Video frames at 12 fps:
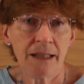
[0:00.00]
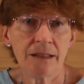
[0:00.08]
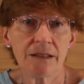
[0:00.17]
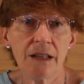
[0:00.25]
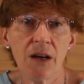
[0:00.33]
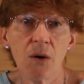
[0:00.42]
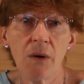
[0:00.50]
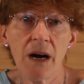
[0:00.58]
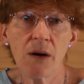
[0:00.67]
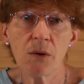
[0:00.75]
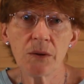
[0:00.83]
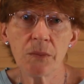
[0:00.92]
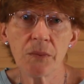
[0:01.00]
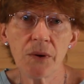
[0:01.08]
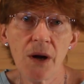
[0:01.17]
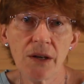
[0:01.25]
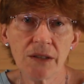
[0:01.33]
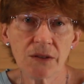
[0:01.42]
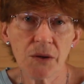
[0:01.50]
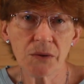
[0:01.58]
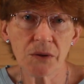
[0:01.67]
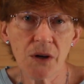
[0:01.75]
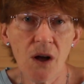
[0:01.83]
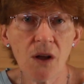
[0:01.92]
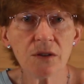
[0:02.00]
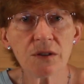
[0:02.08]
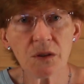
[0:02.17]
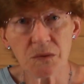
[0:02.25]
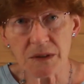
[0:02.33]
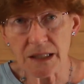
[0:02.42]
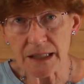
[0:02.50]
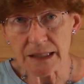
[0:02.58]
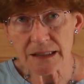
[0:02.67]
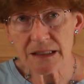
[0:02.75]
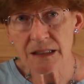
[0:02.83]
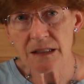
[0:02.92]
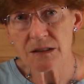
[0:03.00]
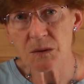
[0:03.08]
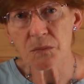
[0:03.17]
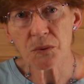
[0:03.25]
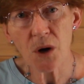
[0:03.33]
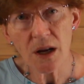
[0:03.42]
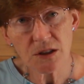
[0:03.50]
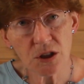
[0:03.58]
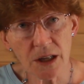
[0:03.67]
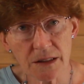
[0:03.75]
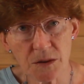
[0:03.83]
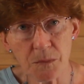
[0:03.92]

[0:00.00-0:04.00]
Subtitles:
So our product owner also needs some project